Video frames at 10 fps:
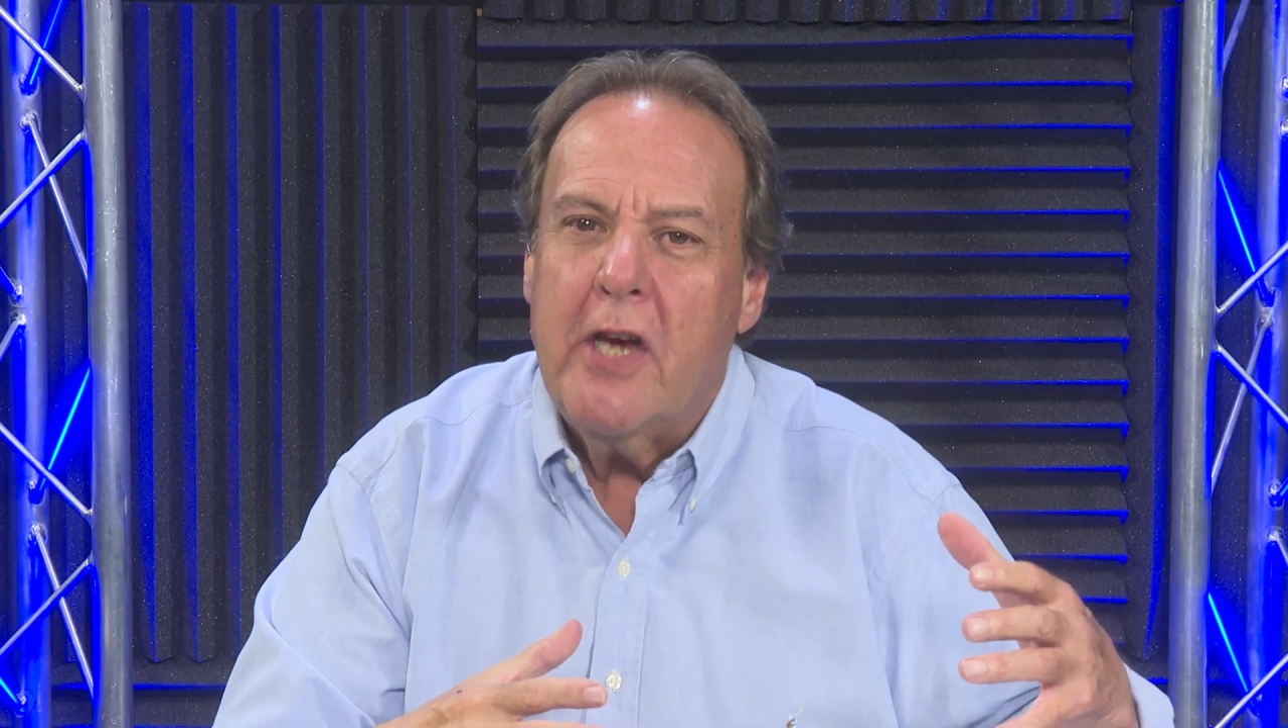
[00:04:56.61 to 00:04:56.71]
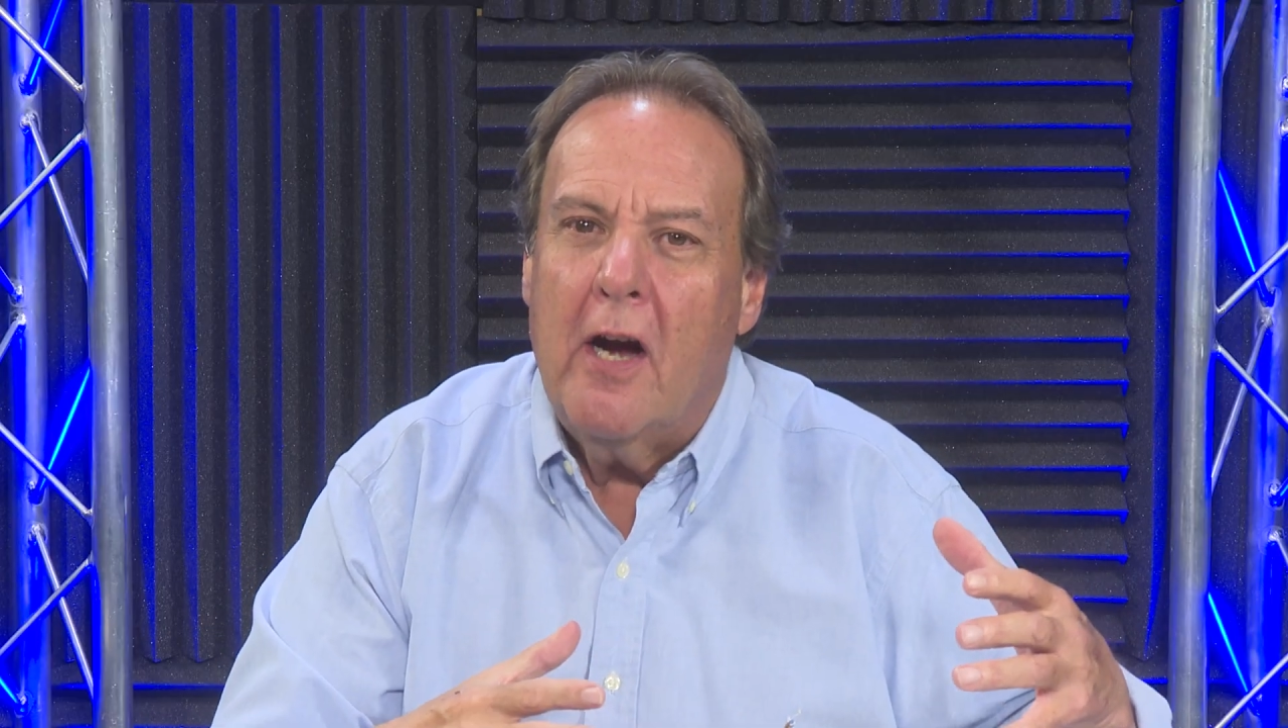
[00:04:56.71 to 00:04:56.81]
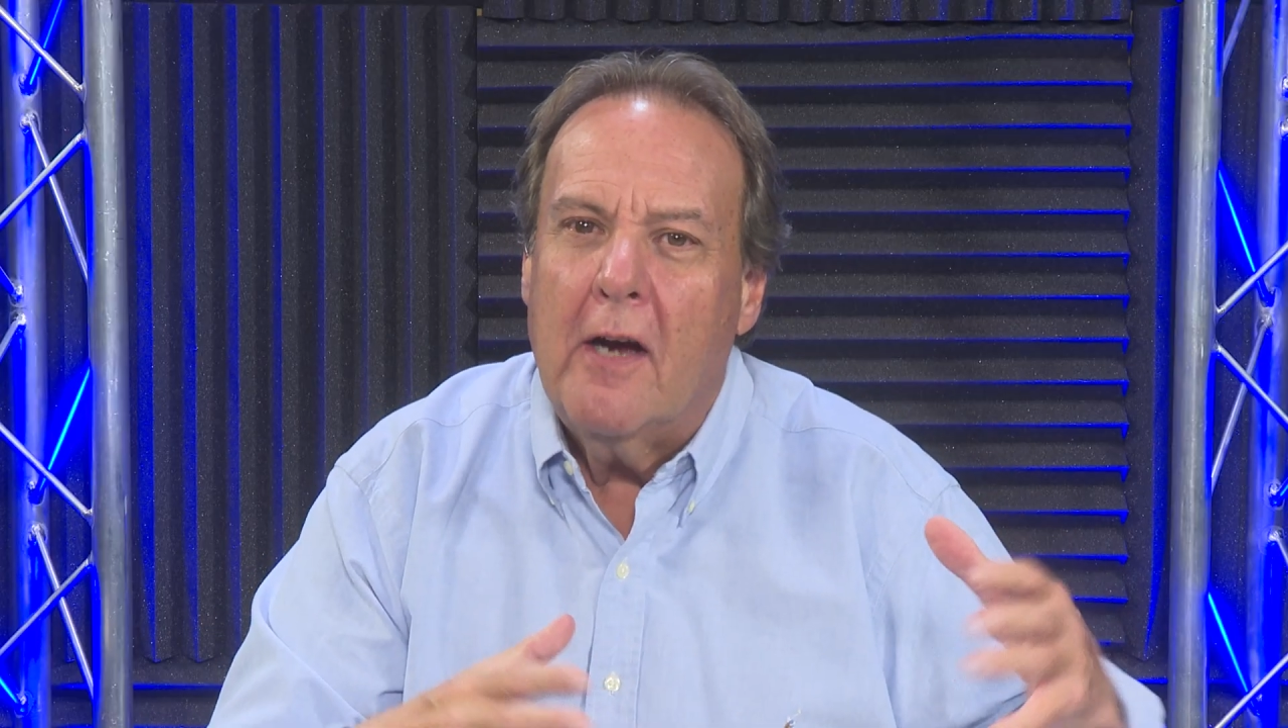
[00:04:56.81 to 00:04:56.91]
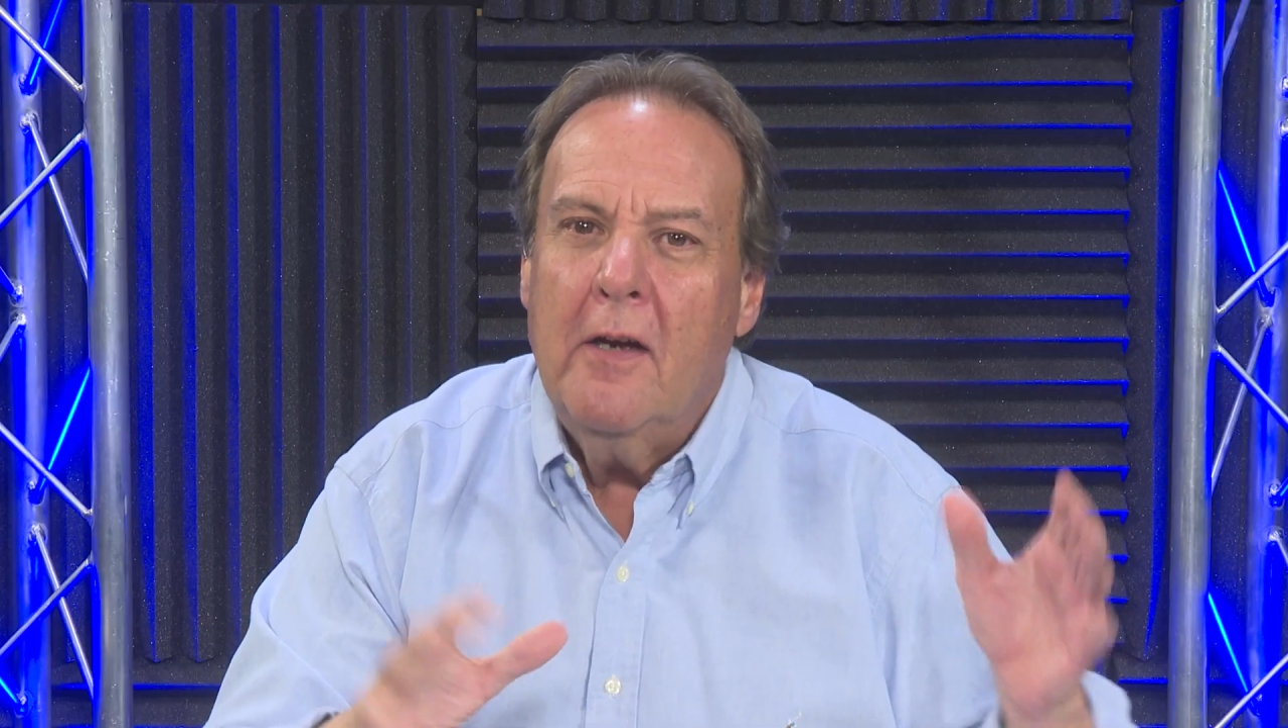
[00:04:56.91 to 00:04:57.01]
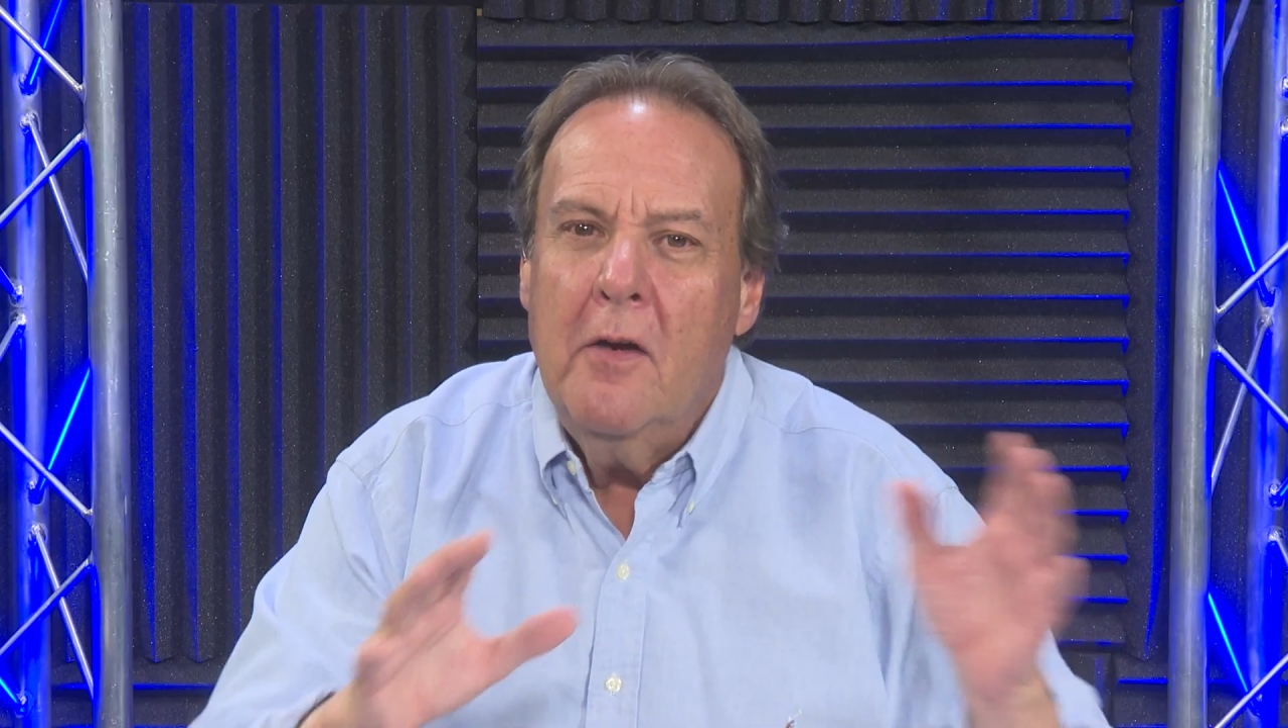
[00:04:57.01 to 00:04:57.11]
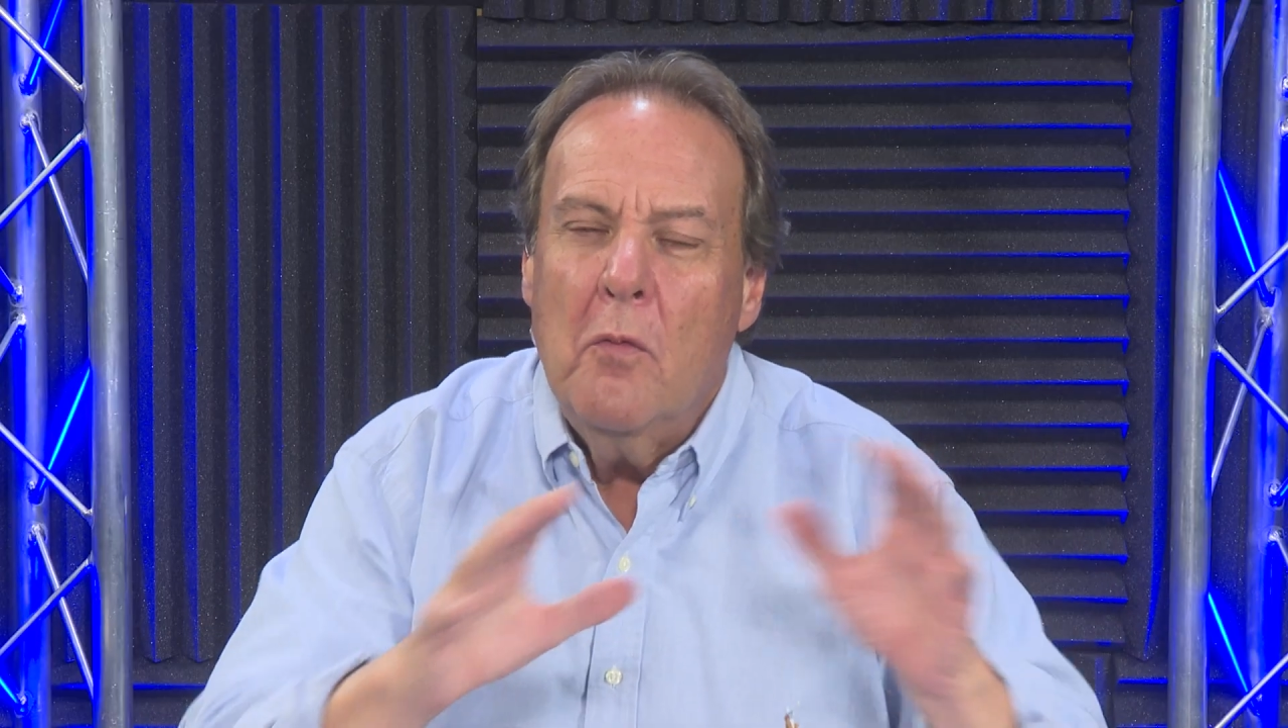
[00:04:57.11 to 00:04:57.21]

Young